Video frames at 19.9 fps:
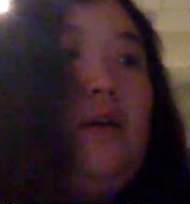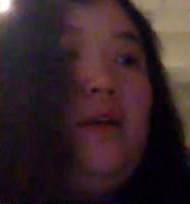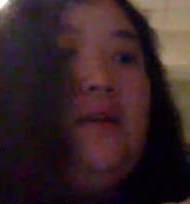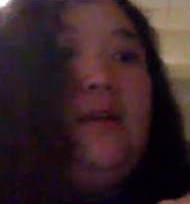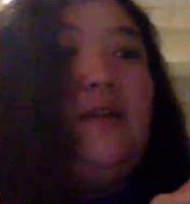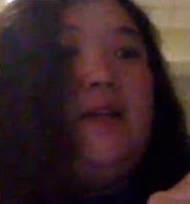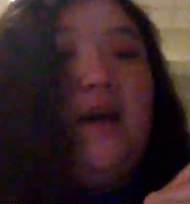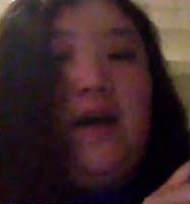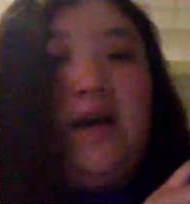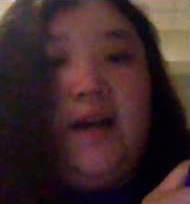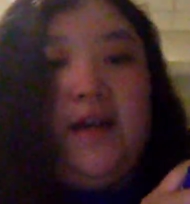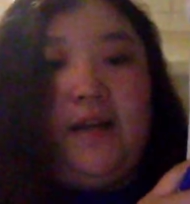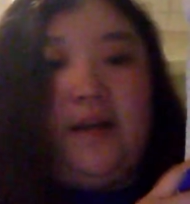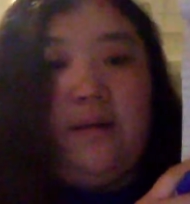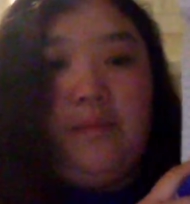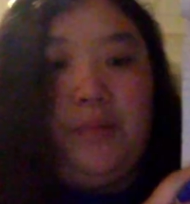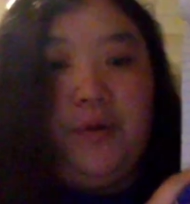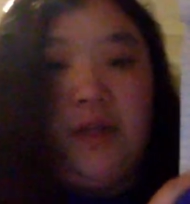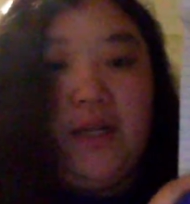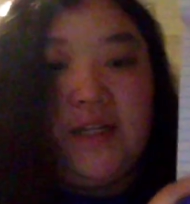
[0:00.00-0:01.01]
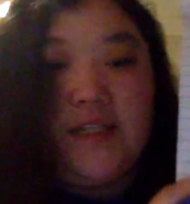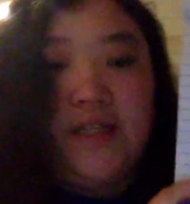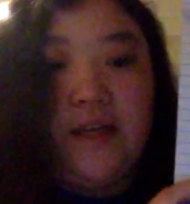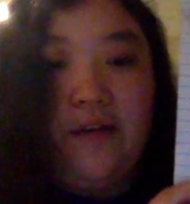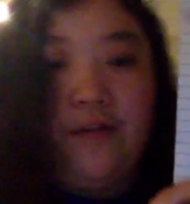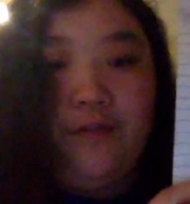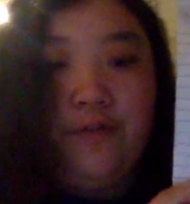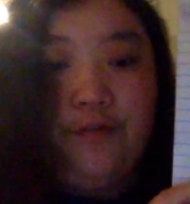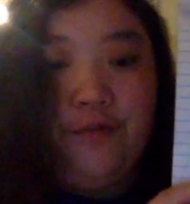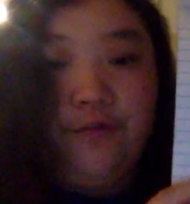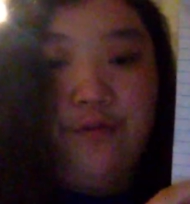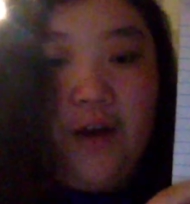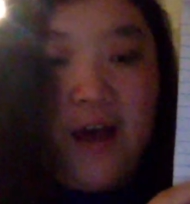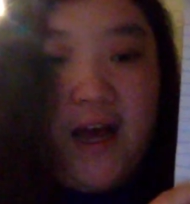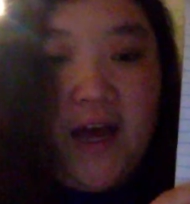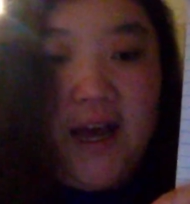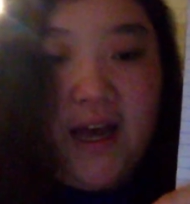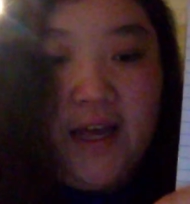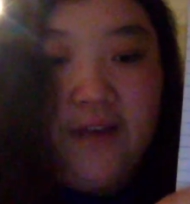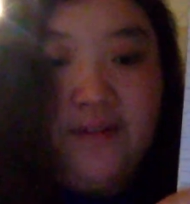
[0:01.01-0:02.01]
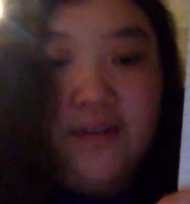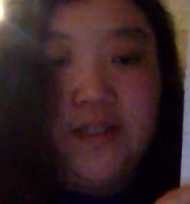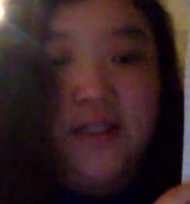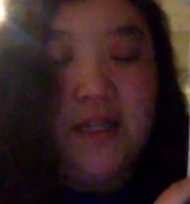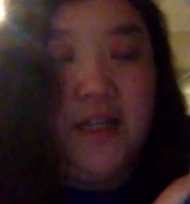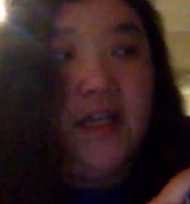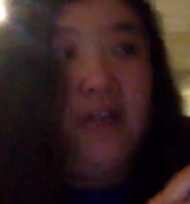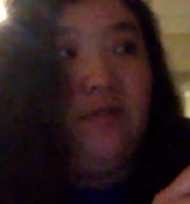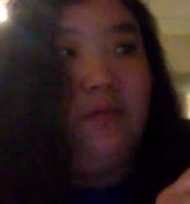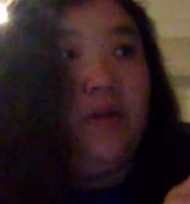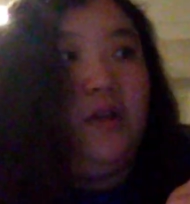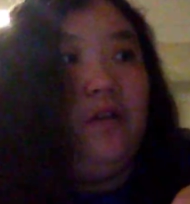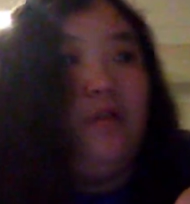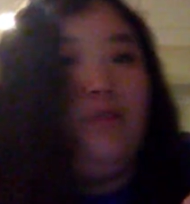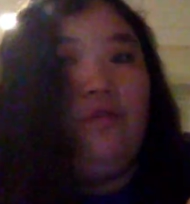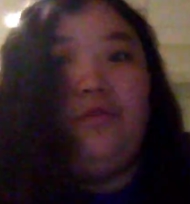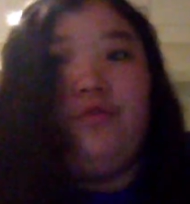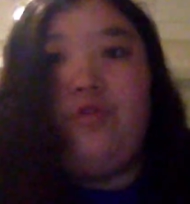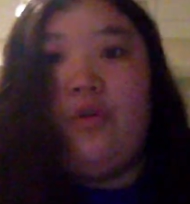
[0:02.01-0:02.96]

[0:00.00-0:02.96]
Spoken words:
9 plus 5 is going to give me